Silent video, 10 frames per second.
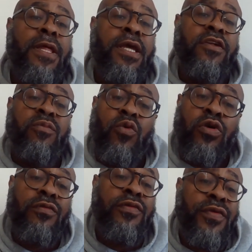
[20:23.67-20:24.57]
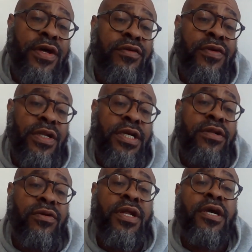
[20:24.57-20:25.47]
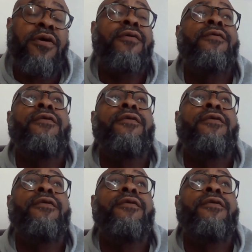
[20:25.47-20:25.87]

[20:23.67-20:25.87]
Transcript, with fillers: He's more of a veteran leader now.